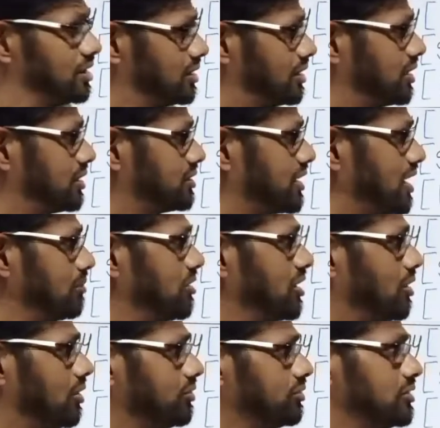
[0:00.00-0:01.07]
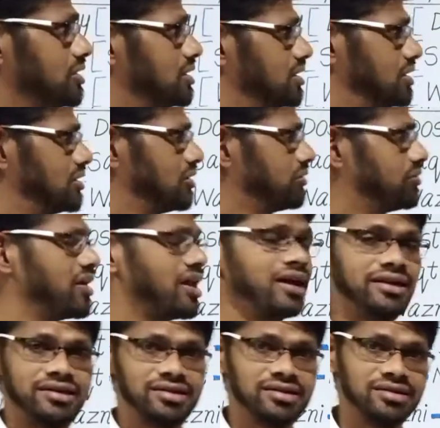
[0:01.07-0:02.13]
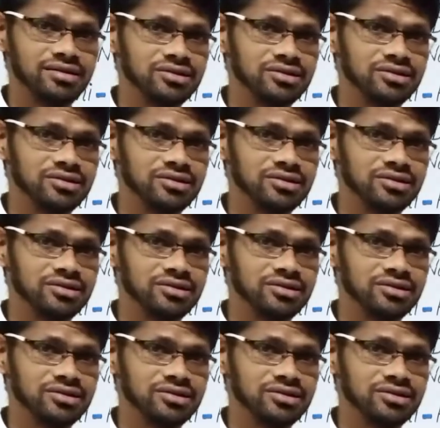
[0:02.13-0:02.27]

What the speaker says: the timing of flights.